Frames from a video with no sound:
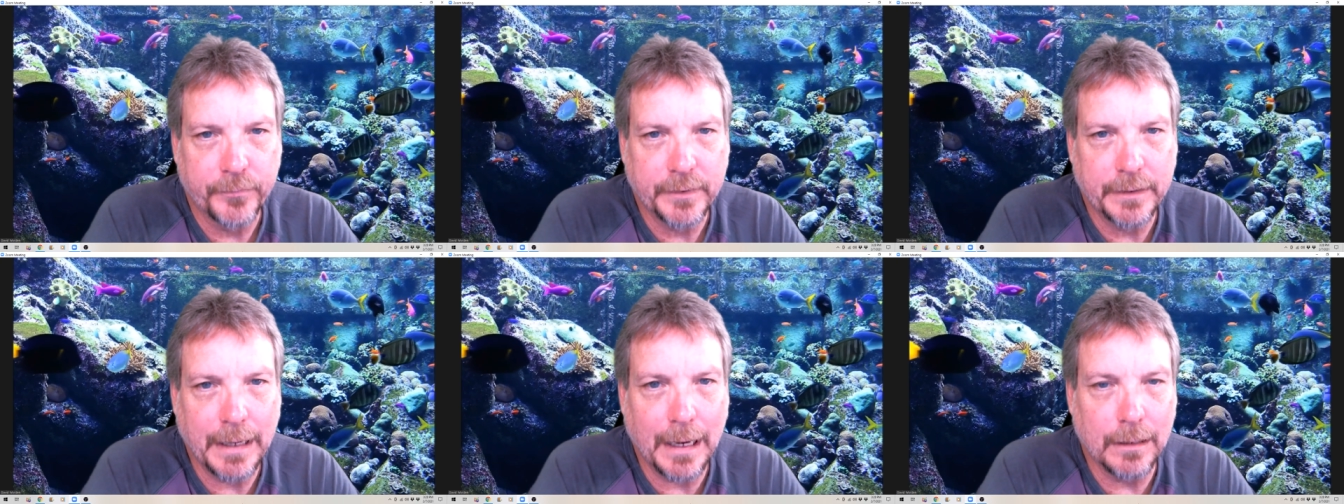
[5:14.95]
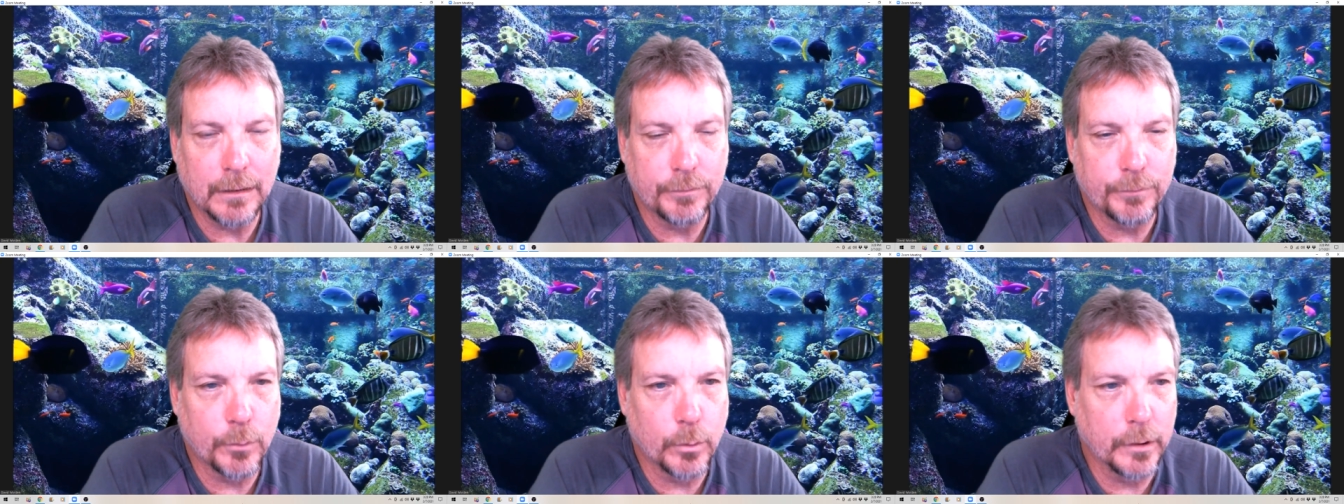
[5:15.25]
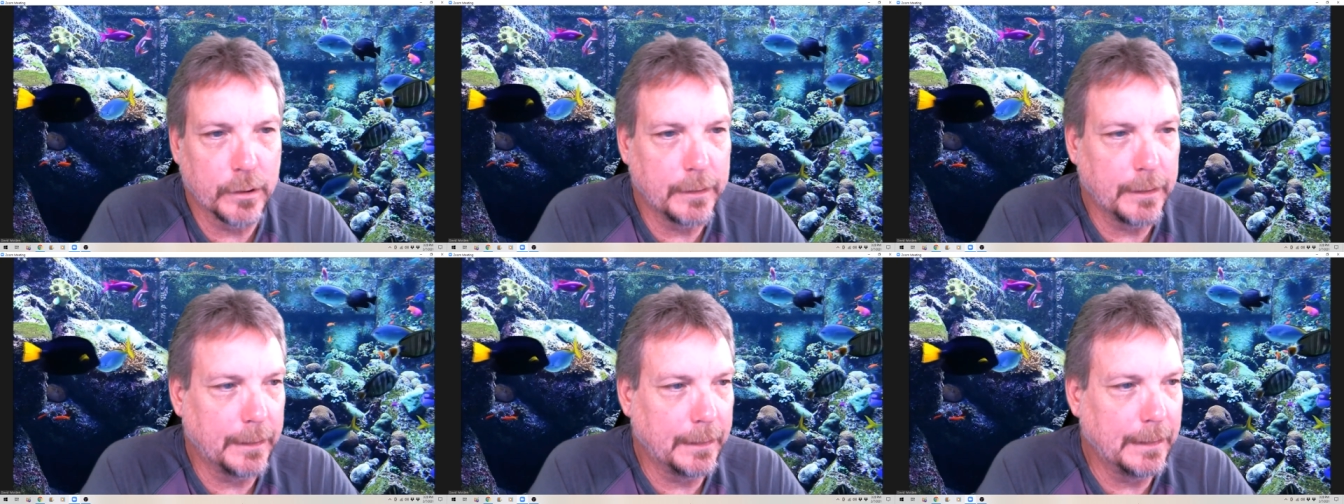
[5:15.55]

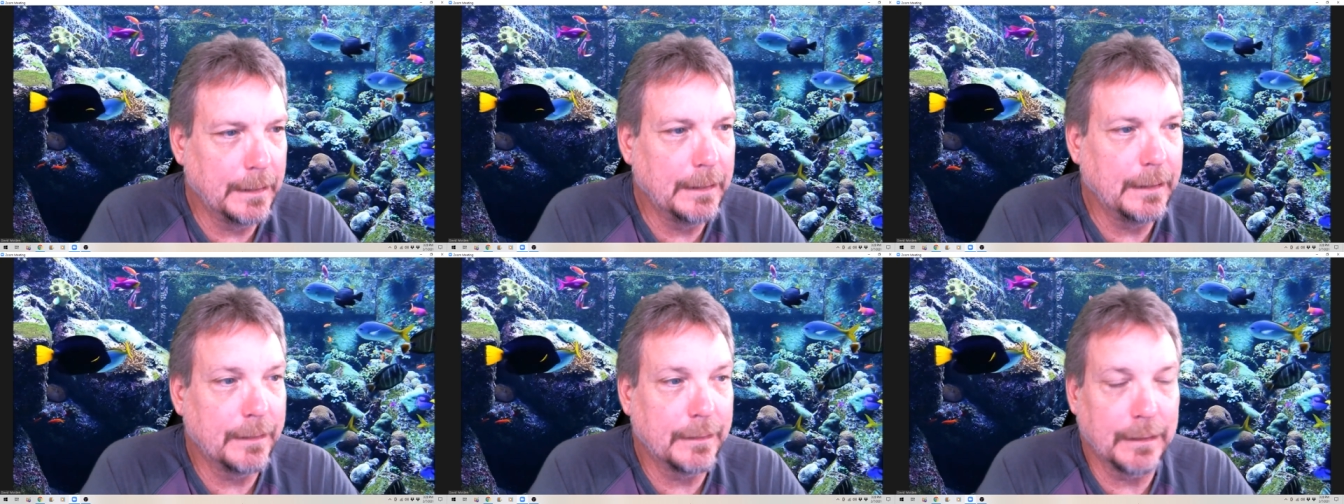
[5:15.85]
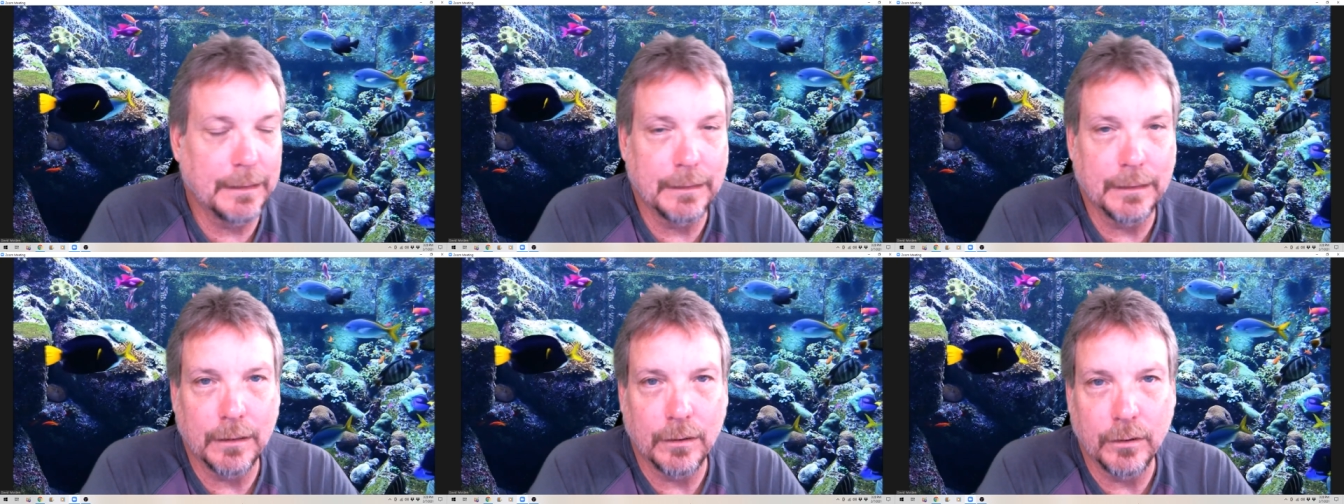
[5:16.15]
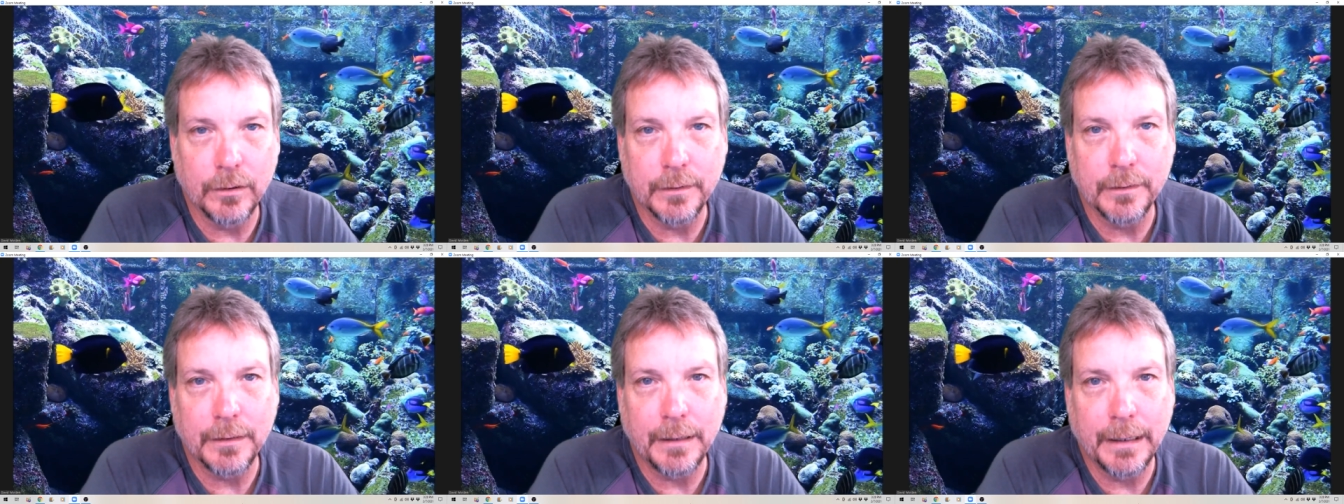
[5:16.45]
California, anything that
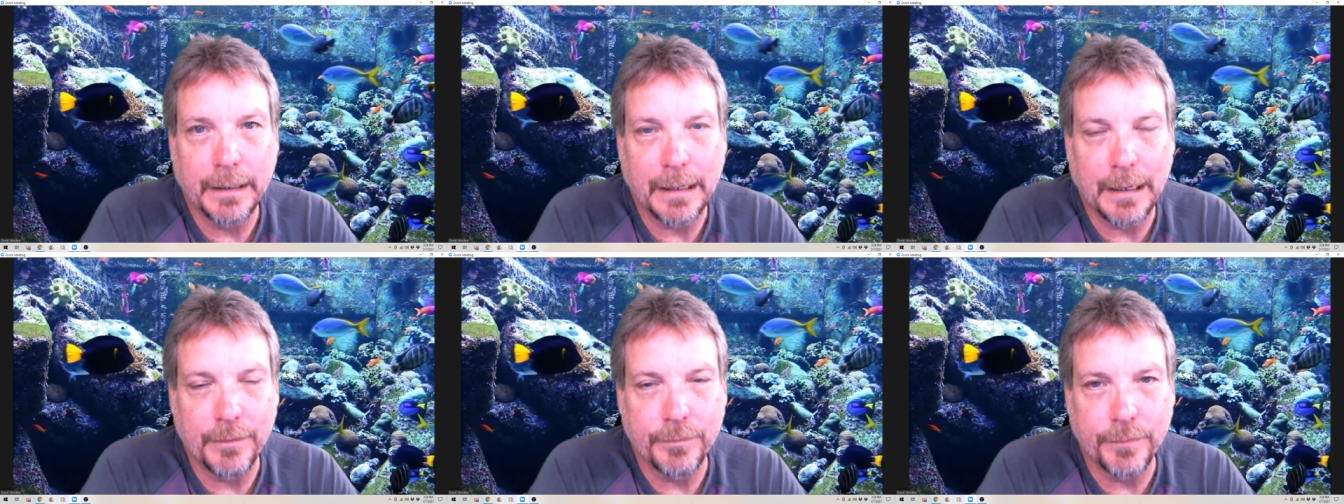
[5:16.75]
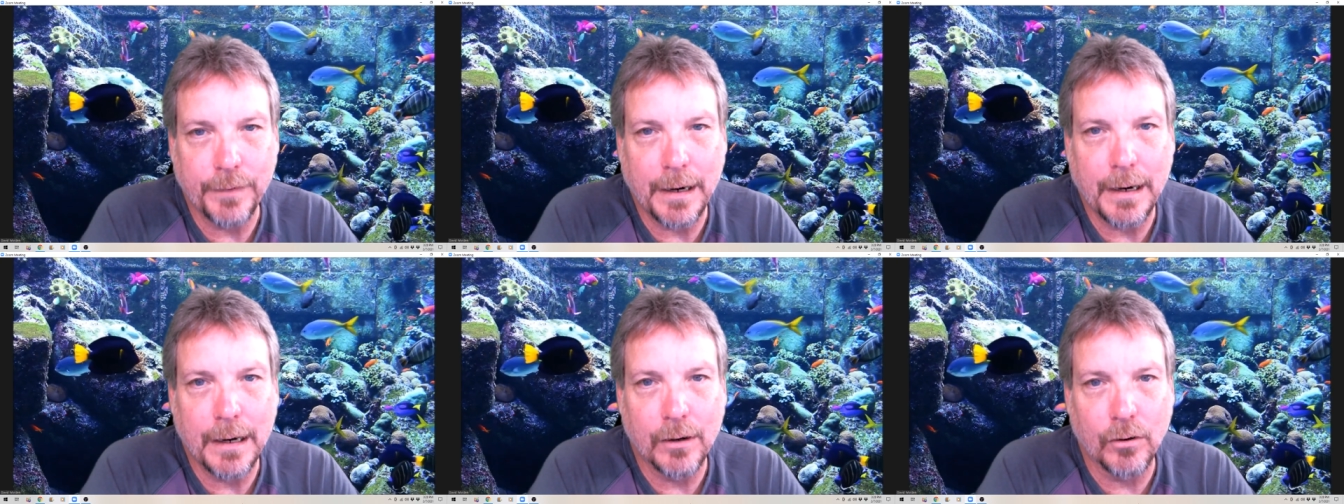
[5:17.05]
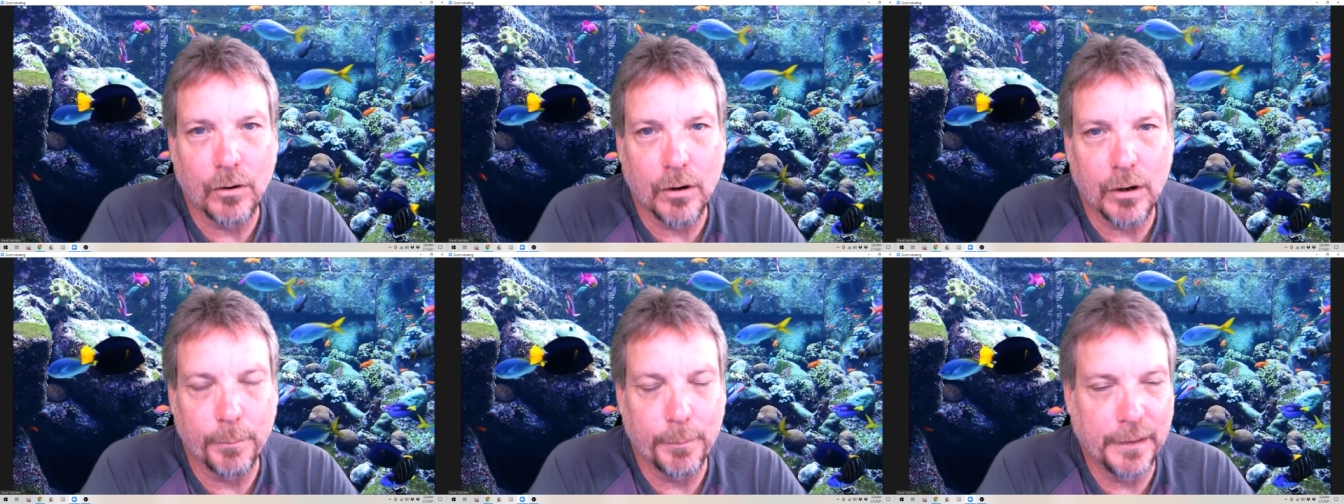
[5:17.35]
looks like a
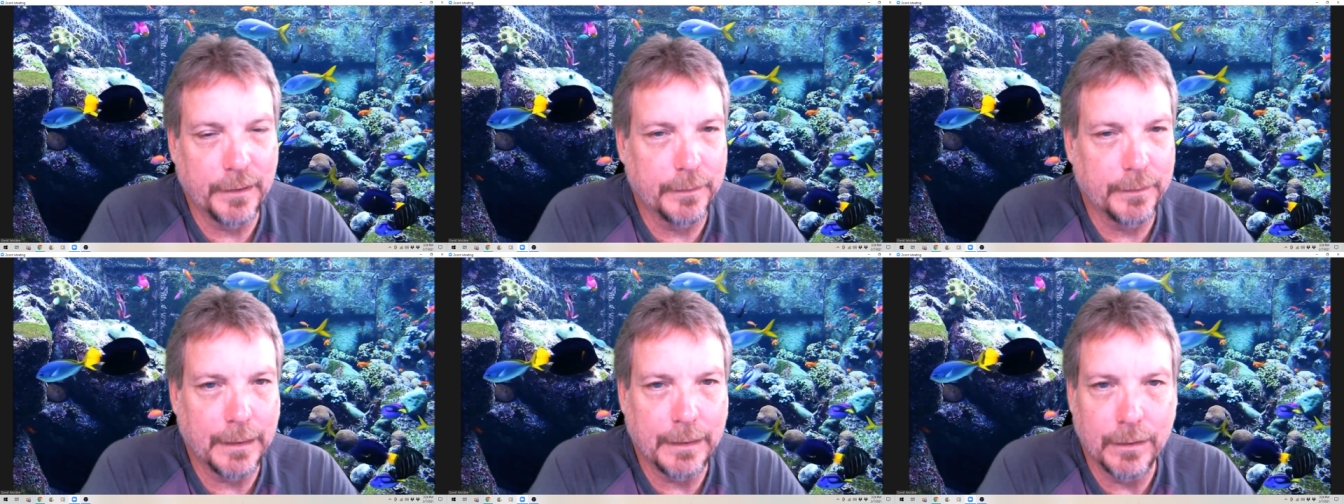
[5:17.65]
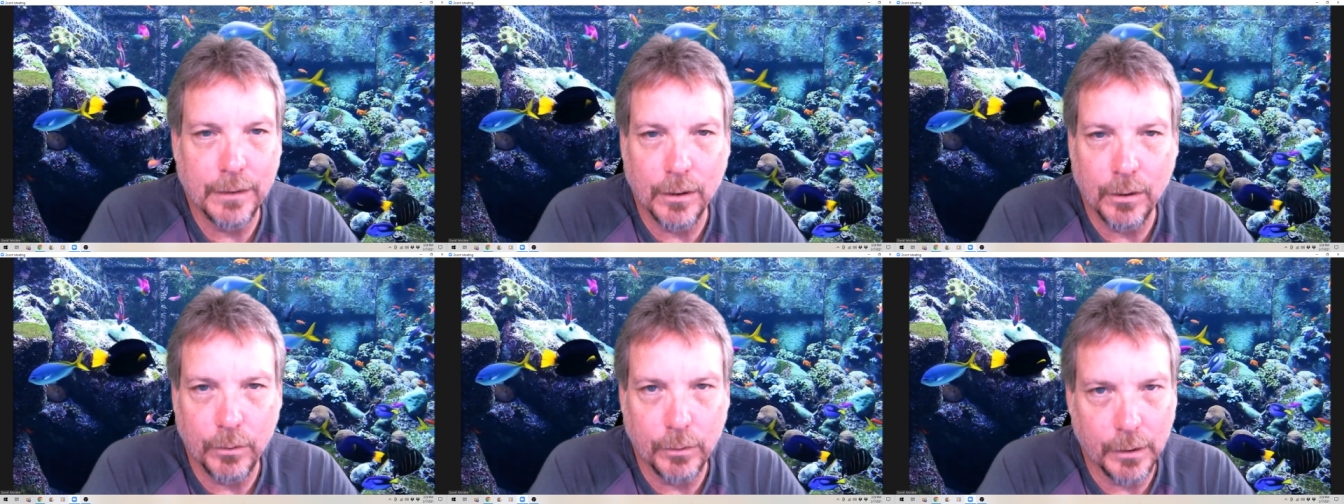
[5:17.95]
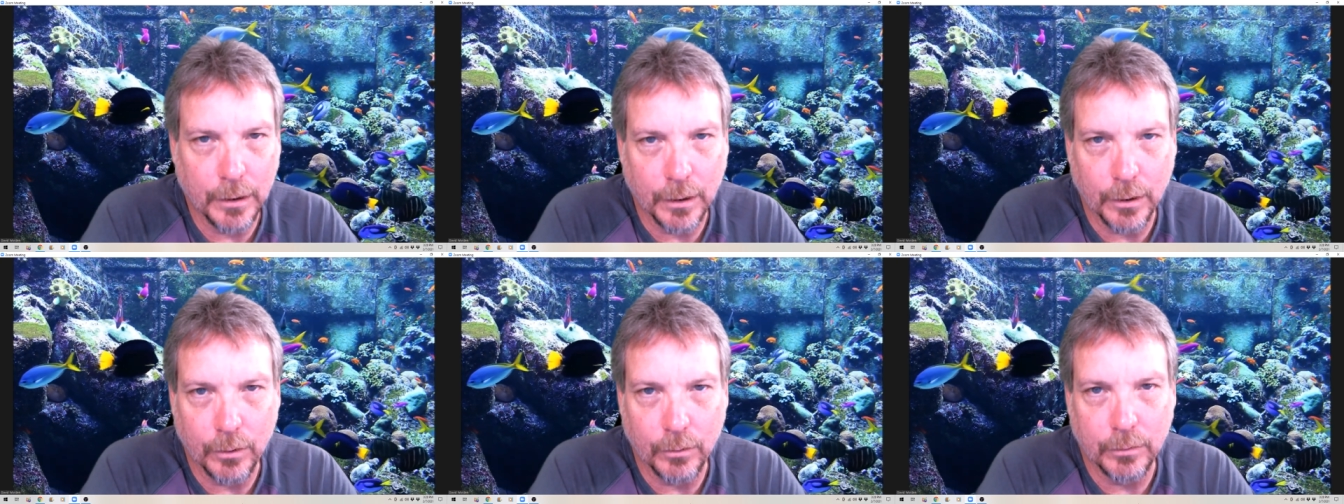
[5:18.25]
firearm is a no
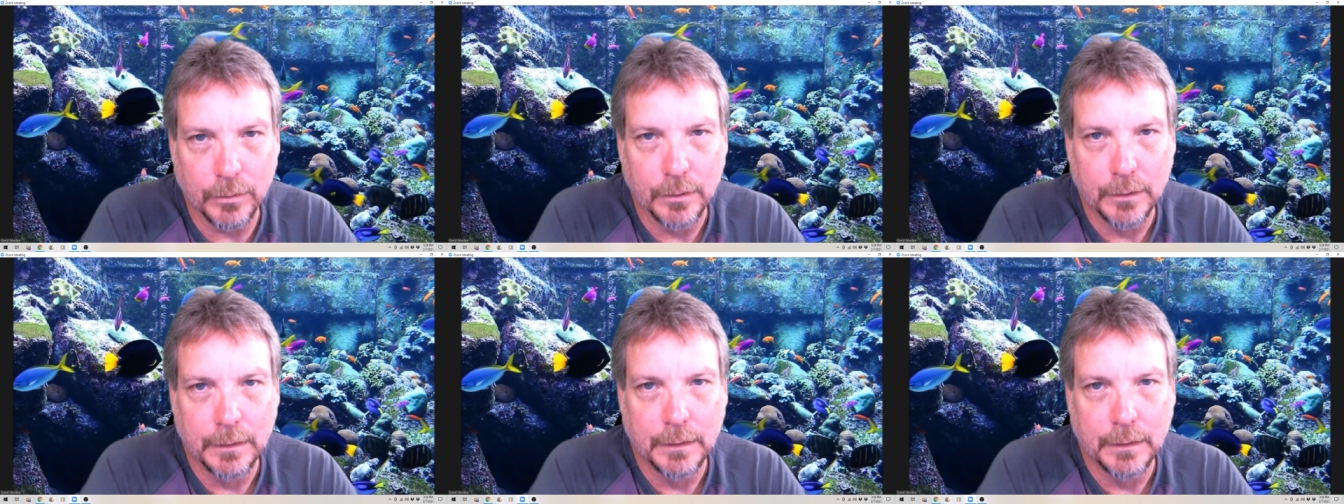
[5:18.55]
go.